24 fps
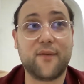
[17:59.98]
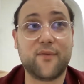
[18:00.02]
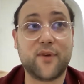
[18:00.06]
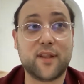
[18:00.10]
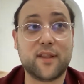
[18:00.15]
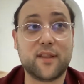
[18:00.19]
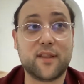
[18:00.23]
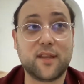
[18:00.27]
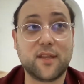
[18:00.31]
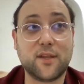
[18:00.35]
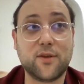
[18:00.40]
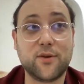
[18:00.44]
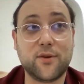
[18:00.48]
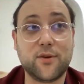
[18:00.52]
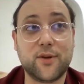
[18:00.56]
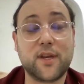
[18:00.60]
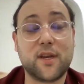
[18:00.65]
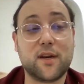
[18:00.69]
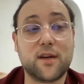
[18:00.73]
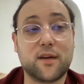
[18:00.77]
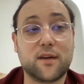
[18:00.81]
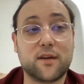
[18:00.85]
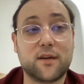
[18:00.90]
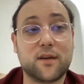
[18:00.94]
And when the new
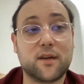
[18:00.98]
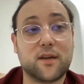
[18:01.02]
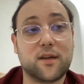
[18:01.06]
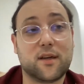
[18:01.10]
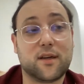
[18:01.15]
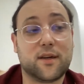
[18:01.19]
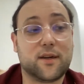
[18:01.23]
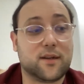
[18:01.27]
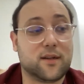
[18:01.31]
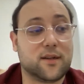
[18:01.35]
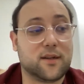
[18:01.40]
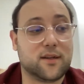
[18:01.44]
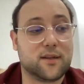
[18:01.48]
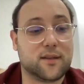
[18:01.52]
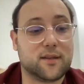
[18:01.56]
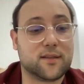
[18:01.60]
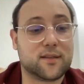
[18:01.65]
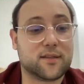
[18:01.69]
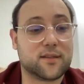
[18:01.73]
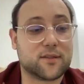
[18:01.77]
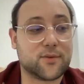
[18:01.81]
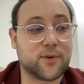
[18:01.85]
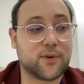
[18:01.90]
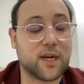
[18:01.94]
year
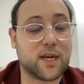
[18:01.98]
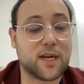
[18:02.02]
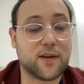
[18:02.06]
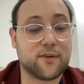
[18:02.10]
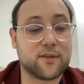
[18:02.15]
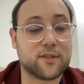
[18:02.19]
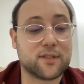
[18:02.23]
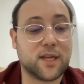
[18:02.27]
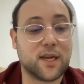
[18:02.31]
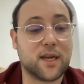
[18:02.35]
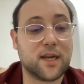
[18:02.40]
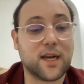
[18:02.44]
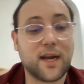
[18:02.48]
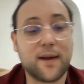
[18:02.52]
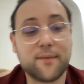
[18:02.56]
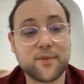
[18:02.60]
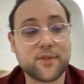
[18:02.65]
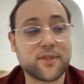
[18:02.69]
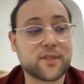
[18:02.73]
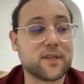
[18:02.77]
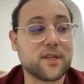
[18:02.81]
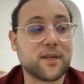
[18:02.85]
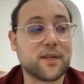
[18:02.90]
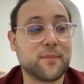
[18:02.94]
struck, I was like, I'm
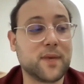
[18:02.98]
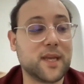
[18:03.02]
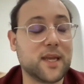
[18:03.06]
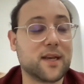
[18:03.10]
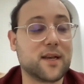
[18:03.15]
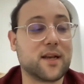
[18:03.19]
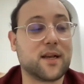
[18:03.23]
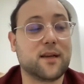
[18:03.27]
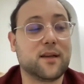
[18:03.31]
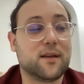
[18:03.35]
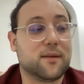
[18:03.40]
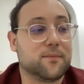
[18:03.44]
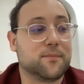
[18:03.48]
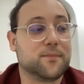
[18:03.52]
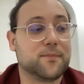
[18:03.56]
just going to make